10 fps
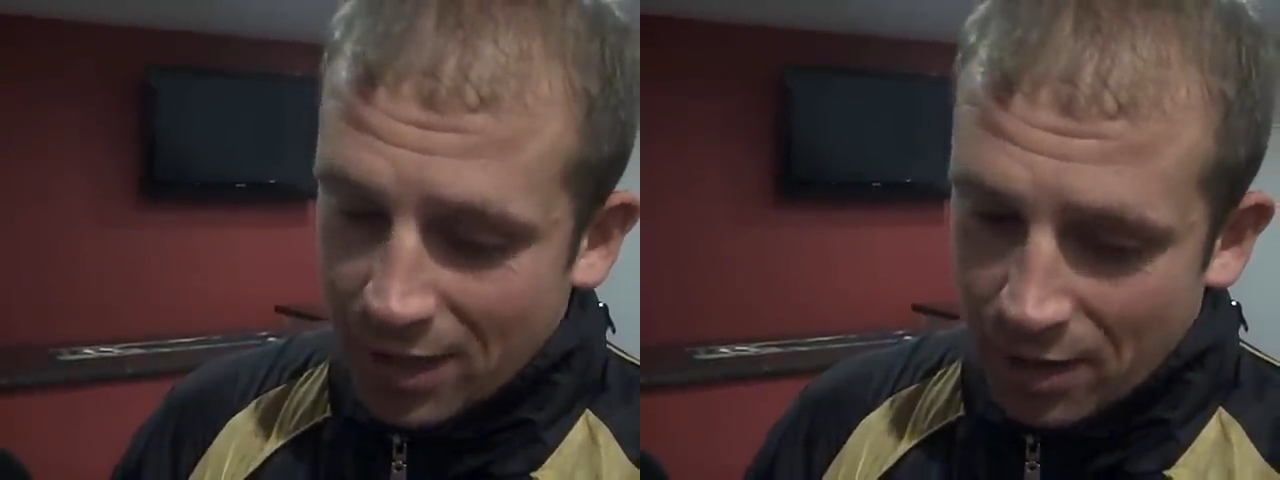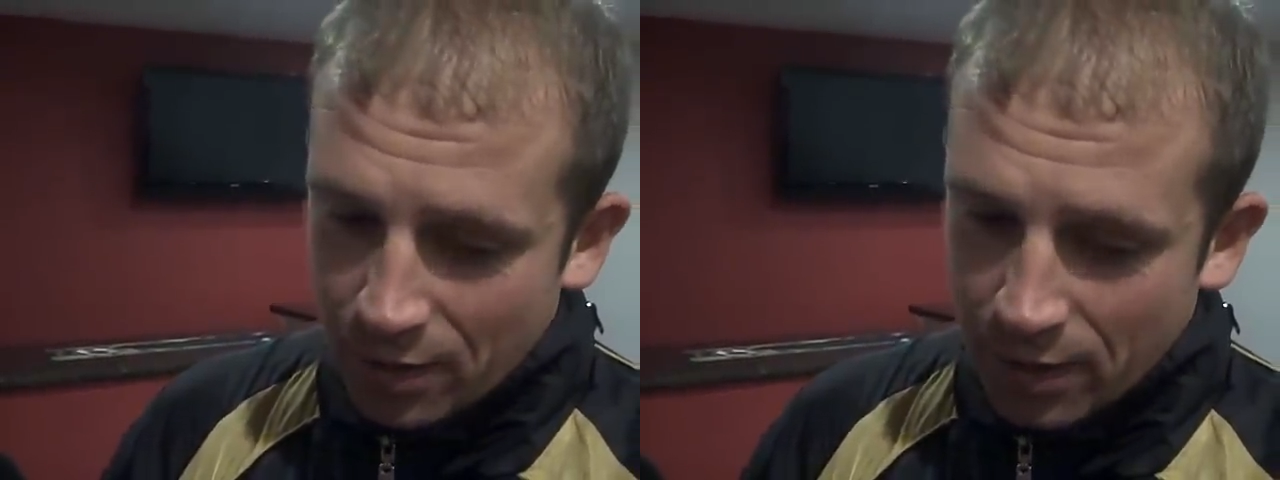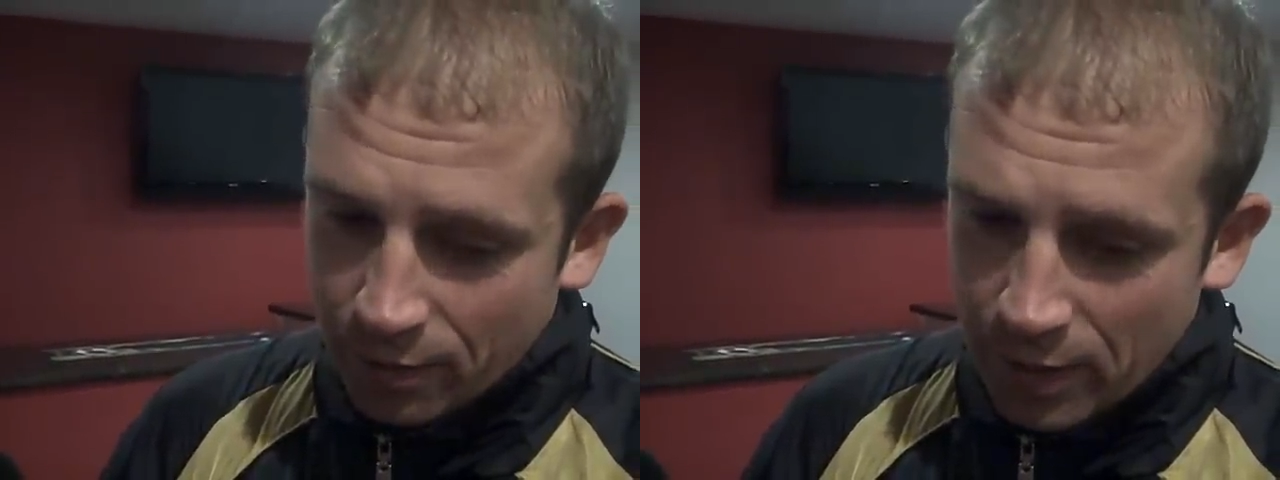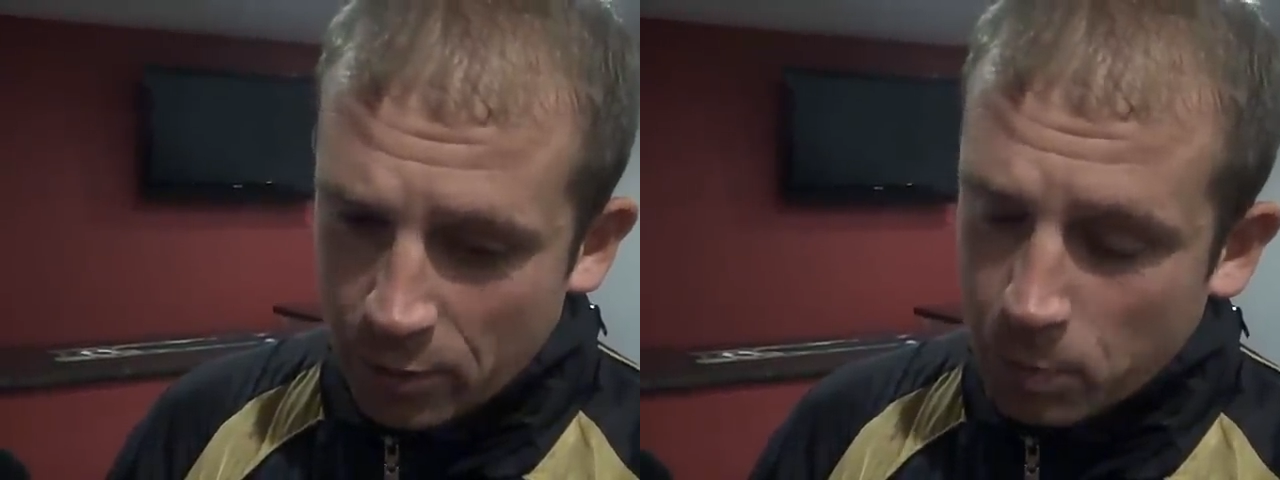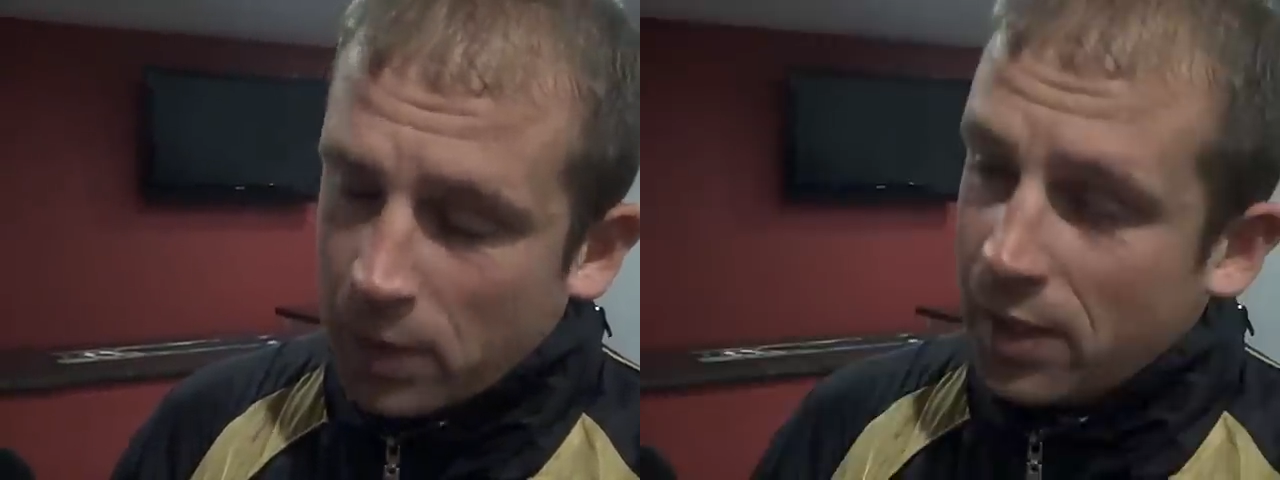you know, I think I
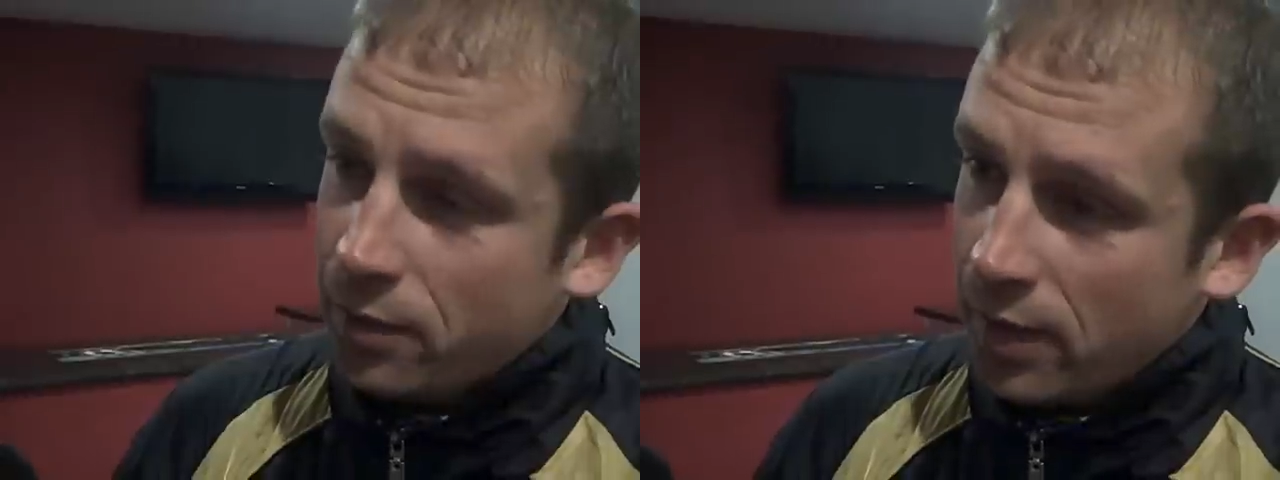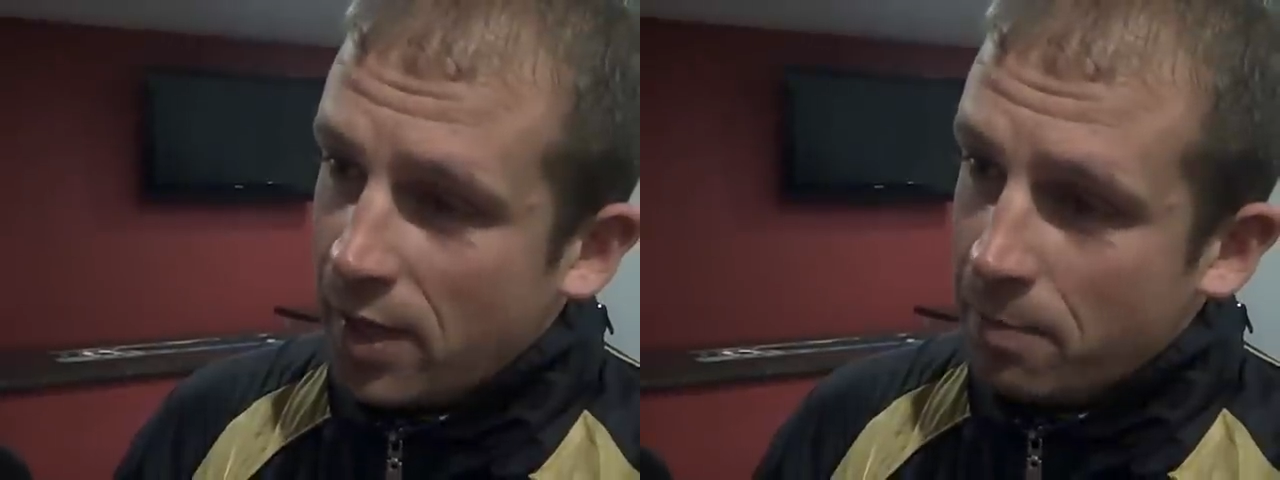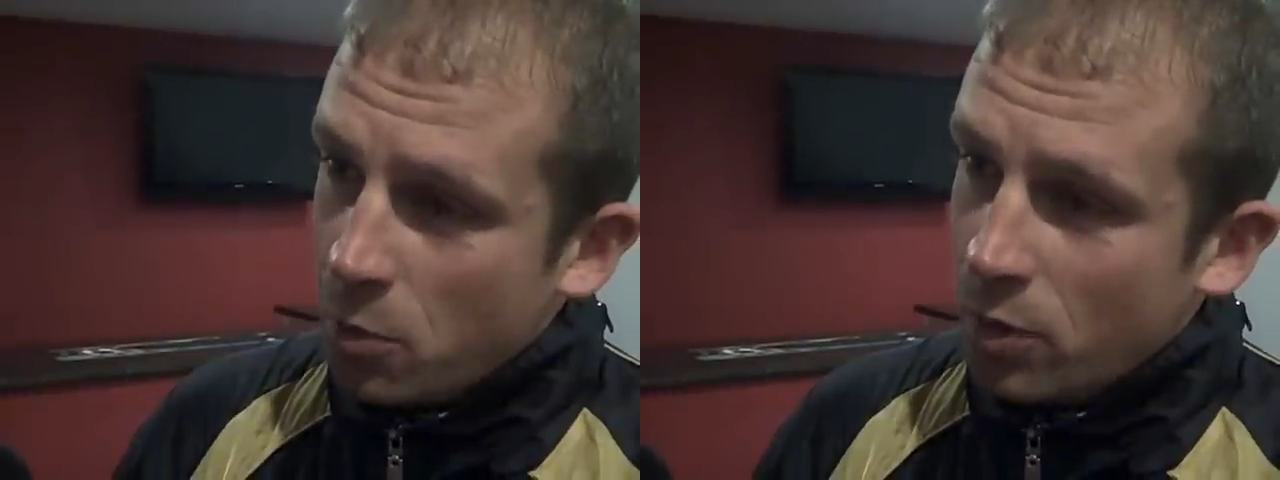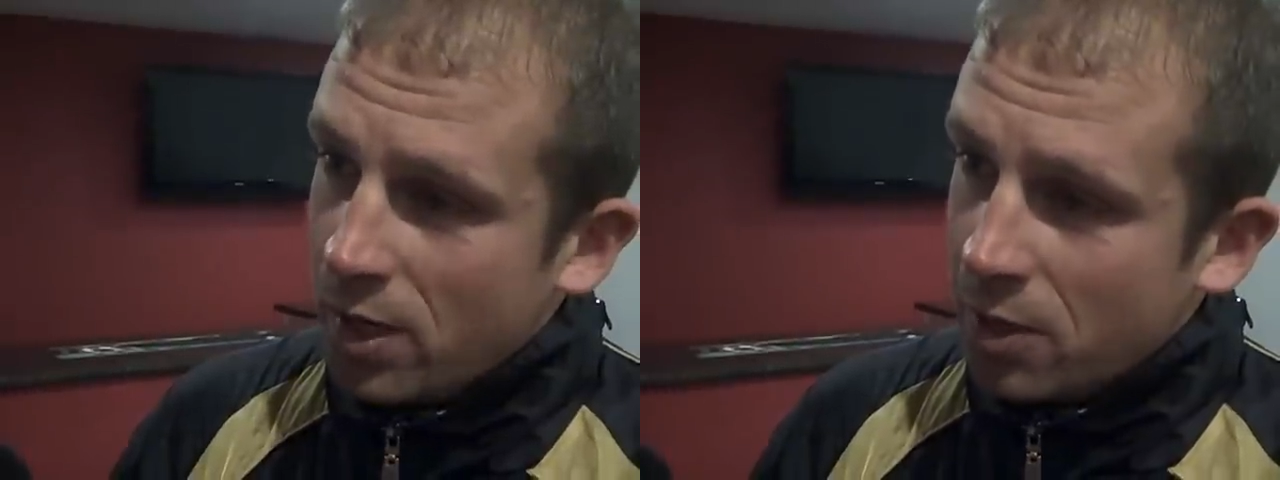was pleased for him more than